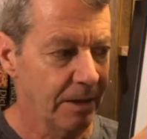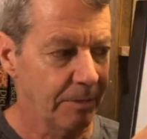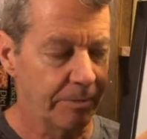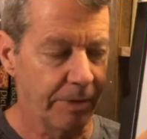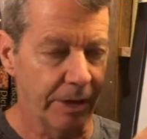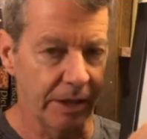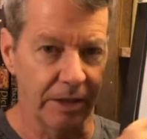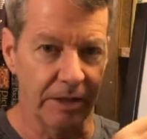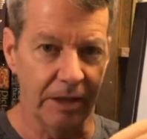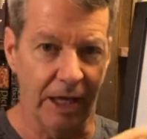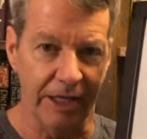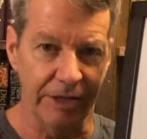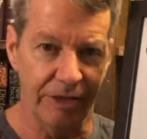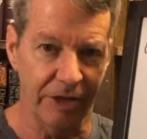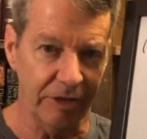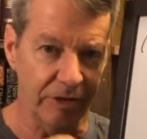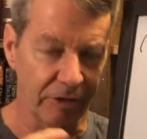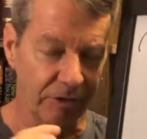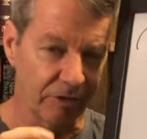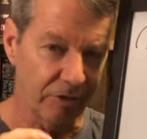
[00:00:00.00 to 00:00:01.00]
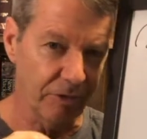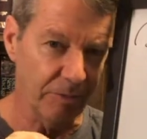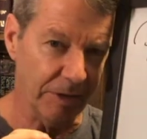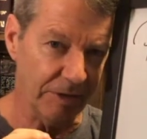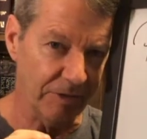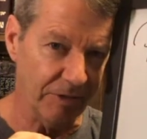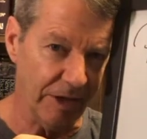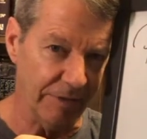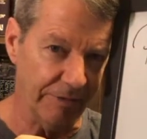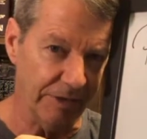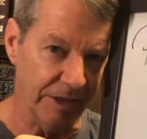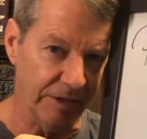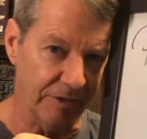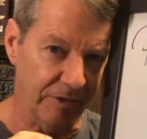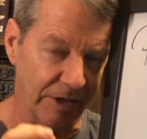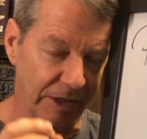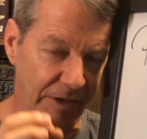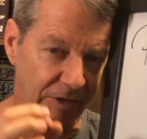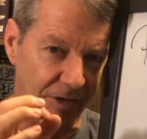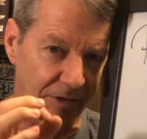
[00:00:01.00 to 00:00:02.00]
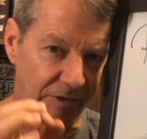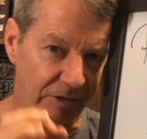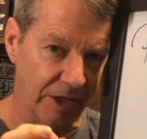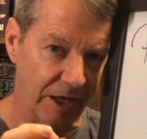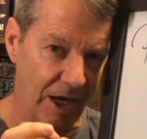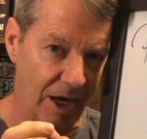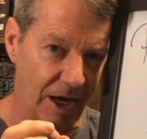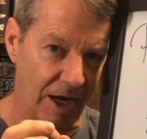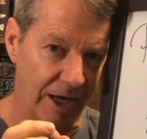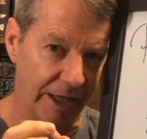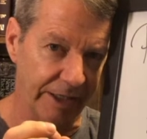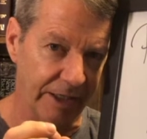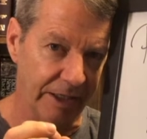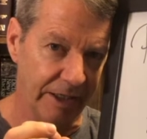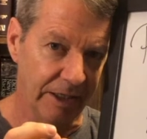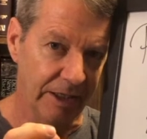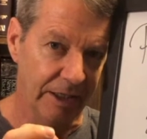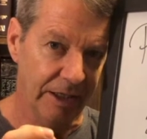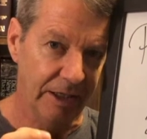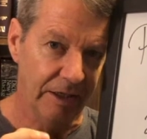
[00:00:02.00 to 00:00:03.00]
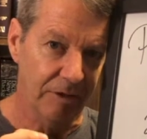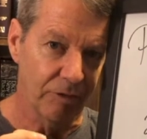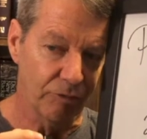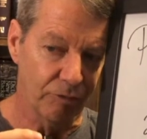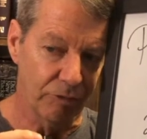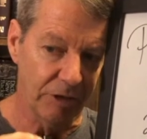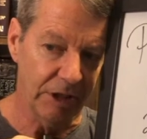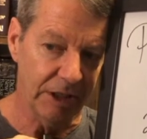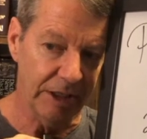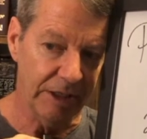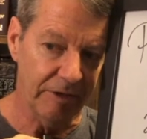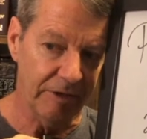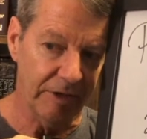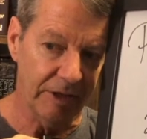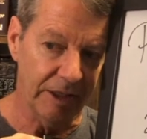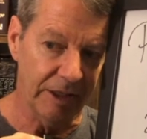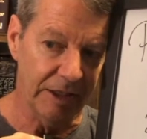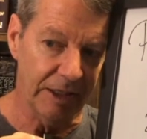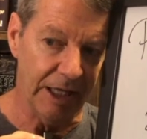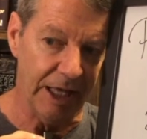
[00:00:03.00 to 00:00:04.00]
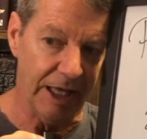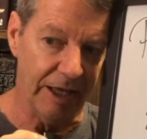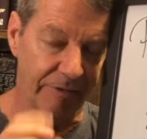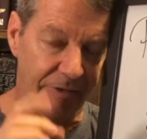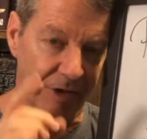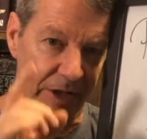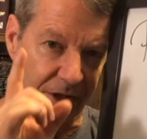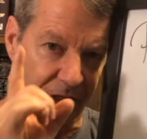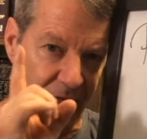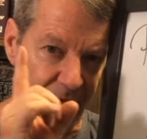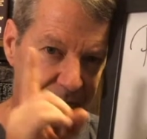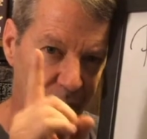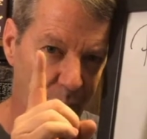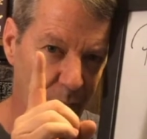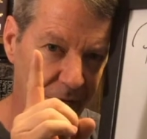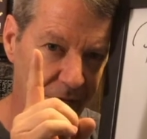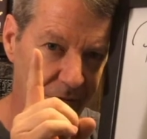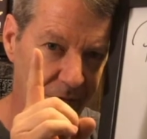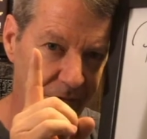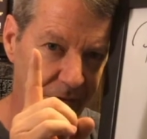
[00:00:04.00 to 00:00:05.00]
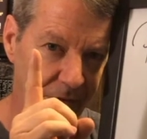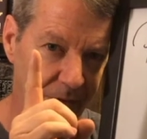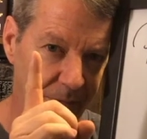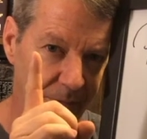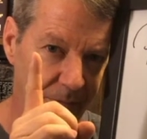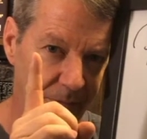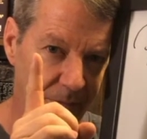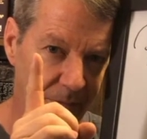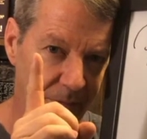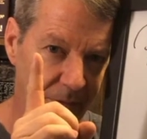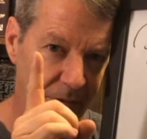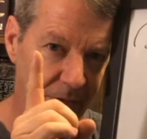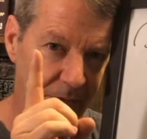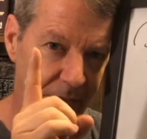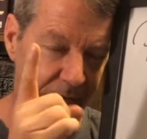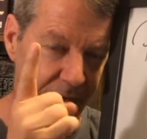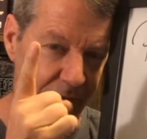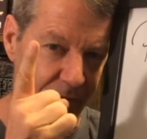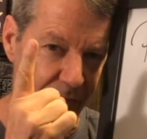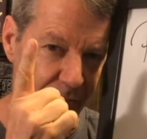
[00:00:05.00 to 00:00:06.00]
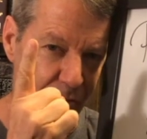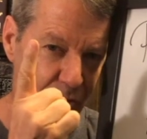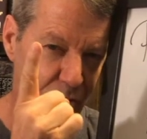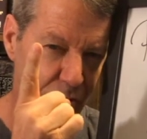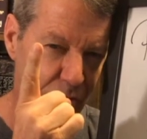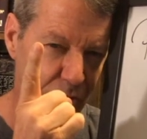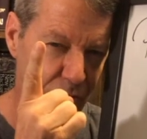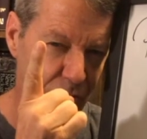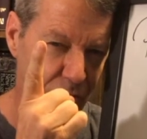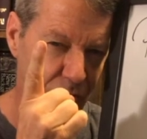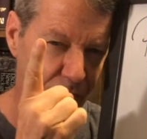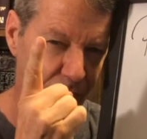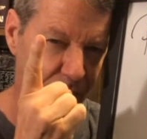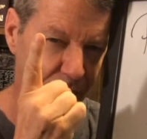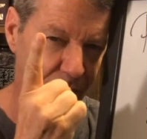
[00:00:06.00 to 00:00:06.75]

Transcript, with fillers: But I think there's too much evidence that this God really did have enough wisdom to choose